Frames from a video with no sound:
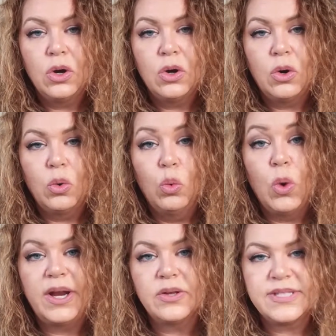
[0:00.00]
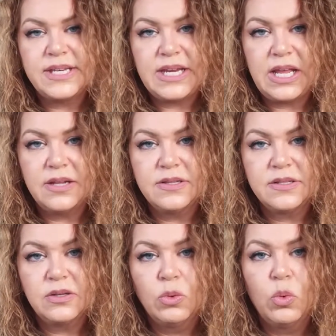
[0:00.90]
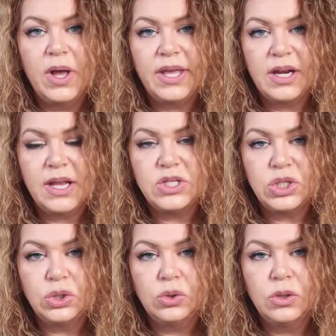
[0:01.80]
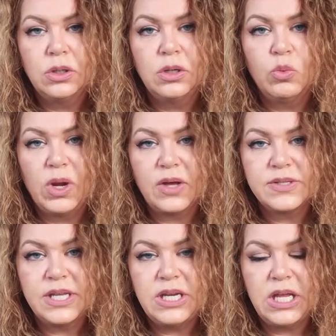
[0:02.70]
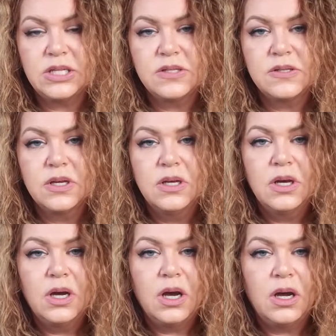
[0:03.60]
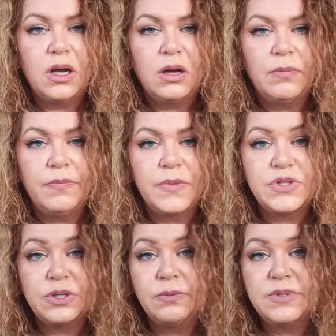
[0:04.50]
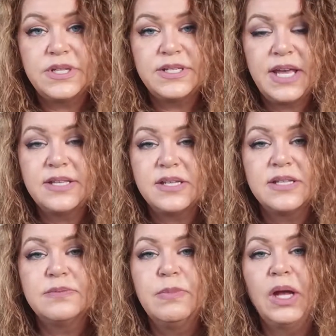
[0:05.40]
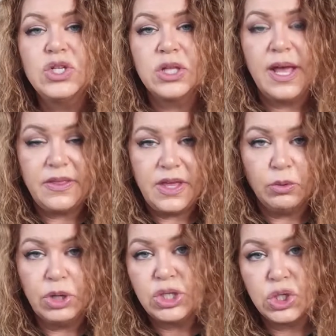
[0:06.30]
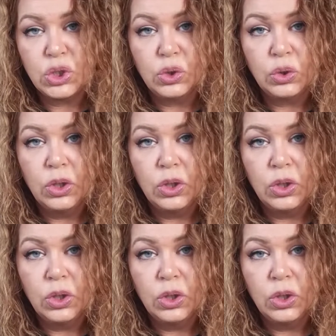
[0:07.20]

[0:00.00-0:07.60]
what else it needs. What can I do? What else it needs to taste as much like the original